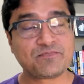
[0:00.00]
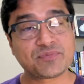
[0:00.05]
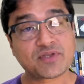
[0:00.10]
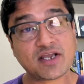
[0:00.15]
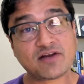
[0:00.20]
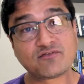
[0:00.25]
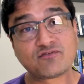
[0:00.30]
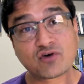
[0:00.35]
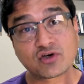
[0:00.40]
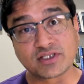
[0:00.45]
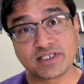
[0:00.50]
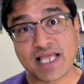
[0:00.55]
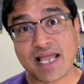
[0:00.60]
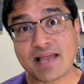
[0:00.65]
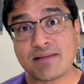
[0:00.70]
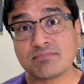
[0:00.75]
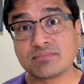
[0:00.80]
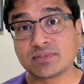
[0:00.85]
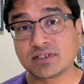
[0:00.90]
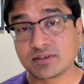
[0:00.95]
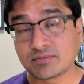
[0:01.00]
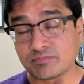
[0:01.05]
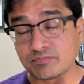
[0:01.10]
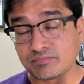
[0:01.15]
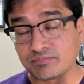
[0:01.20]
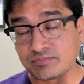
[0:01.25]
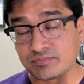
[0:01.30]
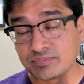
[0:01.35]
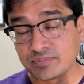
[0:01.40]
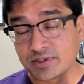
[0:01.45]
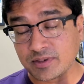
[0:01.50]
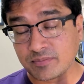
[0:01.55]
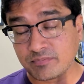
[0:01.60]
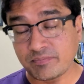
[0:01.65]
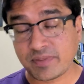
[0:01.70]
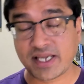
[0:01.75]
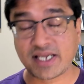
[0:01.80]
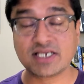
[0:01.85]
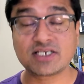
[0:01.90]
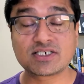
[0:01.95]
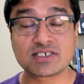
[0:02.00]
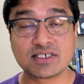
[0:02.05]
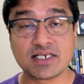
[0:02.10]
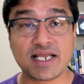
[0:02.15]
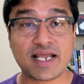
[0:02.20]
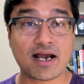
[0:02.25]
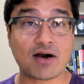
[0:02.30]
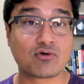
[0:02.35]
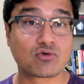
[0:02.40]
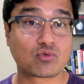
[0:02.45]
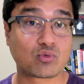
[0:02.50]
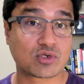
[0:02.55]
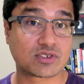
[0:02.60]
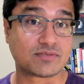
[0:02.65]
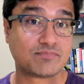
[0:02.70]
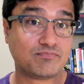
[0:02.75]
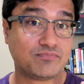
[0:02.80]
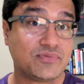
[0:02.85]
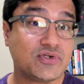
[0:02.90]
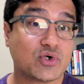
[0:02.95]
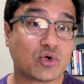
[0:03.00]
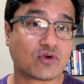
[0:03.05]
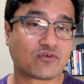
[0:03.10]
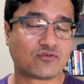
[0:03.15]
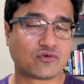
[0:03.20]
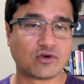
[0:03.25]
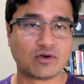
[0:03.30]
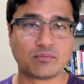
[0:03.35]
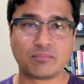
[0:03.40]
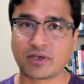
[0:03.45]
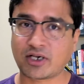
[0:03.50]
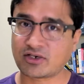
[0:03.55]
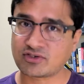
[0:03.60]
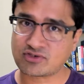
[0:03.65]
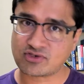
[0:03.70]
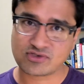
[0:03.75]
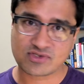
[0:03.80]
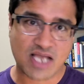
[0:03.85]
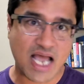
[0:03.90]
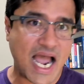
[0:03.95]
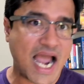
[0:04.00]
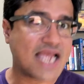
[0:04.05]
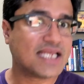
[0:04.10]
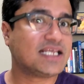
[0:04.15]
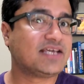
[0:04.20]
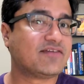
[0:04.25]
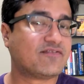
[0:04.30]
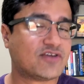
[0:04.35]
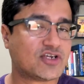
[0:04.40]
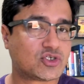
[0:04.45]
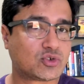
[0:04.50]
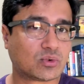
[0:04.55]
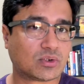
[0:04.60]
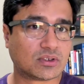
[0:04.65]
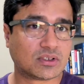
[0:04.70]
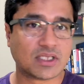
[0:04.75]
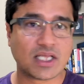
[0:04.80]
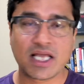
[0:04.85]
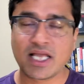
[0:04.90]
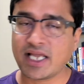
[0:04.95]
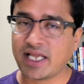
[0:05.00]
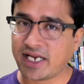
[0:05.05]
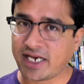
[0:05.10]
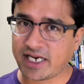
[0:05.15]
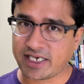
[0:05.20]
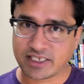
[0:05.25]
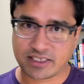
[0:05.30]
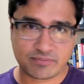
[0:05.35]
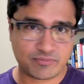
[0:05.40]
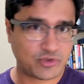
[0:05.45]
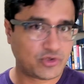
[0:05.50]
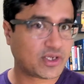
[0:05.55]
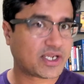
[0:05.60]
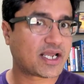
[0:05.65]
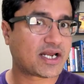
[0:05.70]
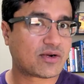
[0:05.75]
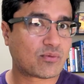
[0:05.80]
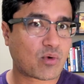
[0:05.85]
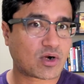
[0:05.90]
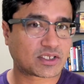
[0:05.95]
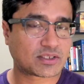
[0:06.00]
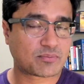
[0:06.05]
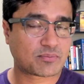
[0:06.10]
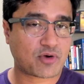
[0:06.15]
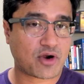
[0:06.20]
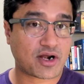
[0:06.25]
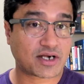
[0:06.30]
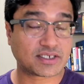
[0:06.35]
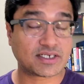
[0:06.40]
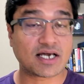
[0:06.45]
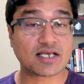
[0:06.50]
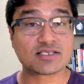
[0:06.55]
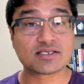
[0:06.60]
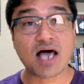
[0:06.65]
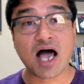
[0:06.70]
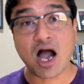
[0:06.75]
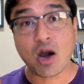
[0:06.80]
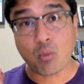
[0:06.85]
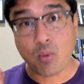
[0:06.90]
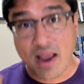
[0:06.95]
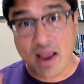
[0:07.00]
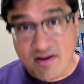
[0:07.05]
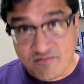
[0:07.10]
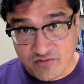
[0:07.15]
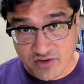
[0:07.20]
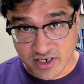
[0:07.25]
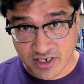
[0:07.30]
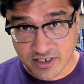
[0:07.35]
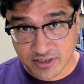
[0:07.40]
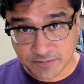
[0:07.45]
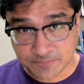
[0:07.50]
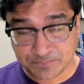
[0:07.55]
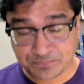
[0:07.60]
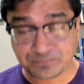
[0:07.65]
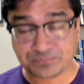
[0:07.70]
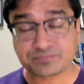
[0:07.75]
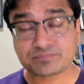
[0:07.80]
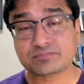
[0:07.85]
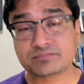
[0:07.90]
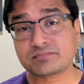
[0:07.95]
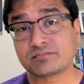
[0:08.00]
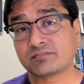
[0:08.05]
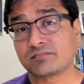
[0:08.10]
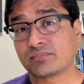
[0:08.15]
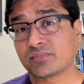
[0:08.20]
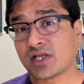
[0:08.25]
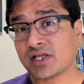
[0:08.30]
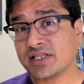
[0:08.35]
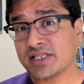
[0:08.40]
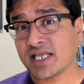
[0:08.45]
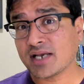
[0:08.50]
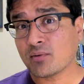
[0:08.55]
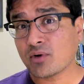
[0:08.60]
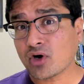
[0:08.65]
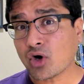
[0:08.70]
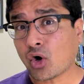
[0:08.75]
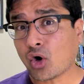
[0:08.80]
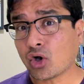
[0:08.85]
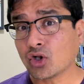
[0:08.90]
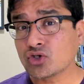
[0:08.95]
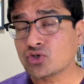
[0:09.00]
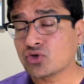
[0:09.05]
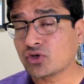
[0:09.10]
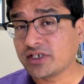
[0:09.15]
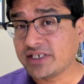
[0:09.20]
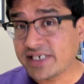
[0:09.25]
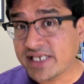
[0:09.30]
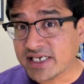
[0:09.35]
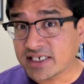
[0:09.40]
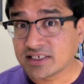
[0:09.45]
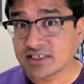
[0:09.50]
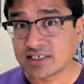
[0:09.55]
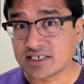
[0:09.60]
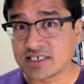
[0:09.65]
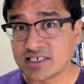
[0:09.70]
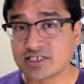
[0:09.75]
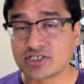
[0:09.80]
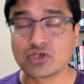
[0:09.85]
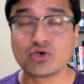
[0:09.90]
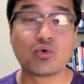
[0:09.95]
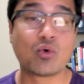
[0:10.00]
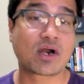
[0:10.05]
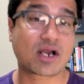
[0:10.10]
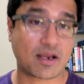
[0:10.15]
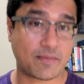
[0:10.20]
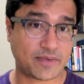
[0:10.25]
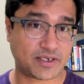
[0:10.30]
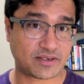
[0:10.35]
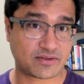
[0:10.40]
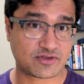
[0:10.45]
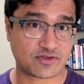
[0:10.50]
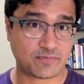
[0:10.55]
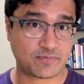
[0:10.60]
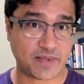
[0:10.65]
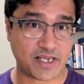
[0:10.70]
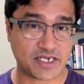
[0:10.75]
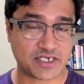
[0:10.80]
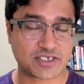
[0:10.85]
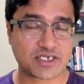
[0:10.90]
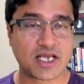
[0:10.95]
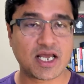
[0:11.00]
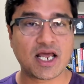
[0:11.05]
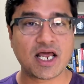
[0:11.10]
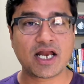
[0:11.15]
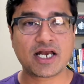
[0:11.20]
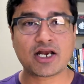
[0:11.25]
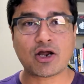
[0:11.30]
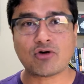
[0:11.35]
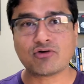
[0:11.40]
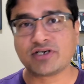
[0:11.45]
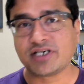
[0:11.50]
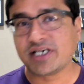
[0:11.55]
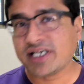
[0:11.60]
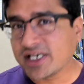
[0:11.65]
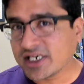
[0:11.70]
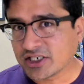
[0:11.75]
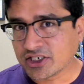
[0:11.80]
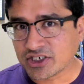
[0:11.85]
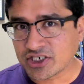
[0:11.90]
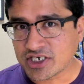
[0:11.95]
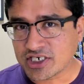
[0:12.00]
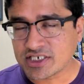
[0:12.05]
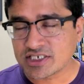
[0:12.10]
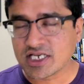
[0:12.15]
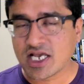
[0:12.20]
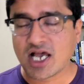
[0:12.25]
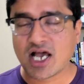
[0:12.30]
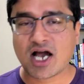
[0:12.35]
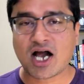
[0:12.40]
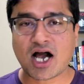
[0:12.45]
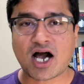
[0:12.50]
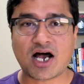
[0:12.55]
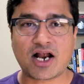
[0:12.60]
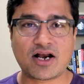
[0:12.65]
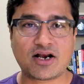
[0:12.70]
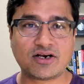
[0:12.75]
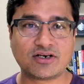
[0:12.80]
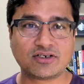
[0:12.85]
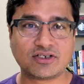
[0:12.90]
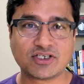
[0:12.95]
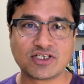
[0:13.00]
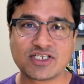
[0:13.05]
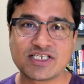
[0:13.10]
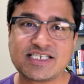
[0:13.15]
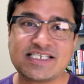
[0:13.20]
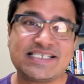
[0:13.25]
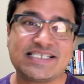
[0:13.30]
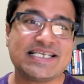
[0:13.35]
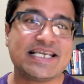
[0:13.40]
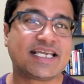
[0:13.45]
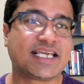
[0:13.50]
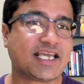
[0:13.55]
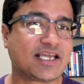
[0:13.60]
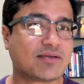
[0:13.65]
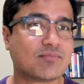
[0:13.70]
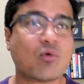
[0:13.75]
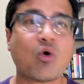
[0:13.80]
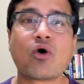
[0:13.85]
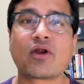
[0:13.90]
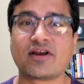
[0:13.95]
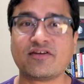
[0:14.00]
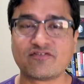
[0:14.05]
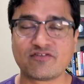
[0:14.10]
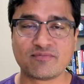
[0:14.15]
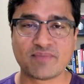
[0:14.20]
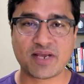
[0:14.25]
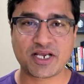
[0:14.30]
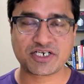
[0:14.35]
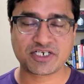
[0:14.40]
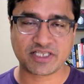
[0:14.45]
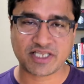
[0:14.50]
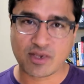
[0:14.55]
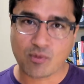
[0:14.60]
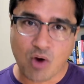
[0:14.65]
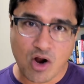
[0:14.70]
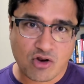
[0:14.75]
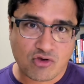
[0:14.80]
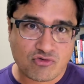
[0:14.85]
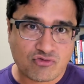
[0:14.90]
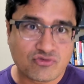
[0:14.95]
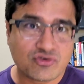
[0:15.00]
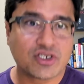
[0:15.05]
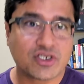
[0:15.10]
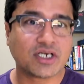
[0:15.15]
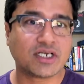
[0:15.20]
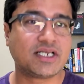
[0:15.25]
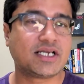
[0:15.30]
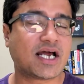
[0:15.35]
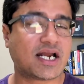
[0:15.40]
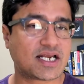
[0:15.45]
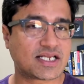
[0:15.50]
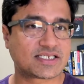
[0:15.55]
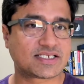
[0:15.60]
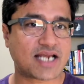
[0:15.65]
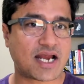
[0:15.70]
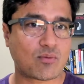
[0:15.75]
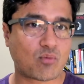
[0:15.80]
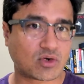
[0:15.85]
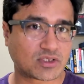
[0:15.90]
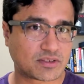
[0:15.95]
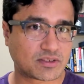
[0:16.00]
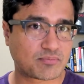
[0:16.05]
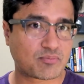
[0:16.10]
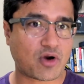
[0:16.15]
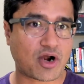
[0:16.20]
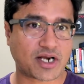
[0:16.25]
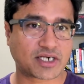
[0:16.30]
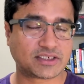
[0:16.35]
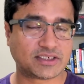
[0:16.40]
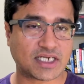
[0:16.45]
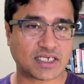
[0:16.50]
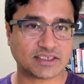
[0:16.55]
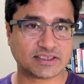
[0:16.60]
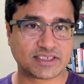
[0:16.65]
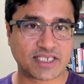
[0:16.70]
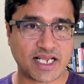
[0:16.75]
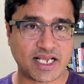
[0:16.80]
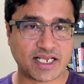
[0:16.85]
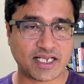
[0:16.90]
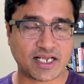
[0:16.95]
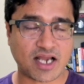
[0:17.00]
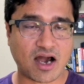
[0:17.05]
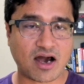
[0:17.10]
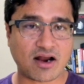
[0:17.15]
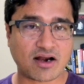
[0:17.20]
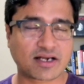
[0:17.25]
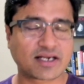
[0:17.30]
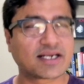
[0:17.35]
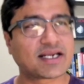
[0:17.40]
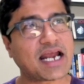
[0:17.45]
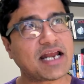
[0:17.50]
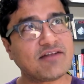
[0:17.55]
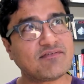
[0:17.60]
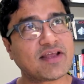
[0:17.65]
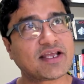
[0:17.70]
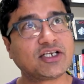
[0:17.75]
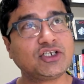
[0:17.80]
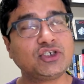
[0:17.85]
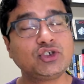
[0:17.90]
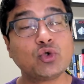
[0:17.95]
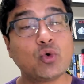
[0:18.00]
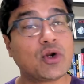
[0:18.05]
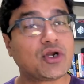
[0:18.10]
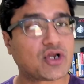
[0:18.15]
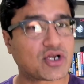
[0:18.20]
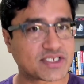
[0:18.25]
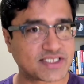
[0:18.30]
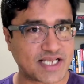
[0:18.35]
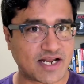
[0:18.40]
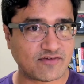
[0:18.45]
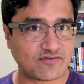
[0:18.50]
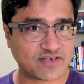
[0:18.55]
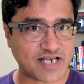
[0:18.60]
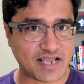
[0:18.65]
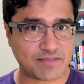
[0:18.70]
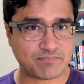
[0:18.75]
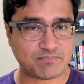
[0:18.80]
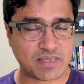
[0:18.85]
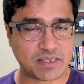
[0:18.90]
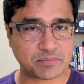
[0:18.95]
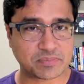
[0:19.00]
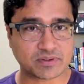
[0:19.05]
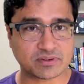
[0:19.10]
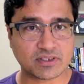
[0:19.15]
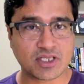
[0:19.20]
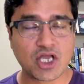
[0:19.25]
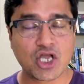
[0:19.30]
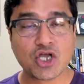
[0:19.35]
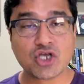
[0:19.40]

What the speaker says: And for them, the page layout was beautiful because it was highly visual. It communicated what the product does. However, there were also diggers who were coming to this page. Now, diggers are seeking more information. They want to really understand what the product does. They are kind of like do-it-yourself type people.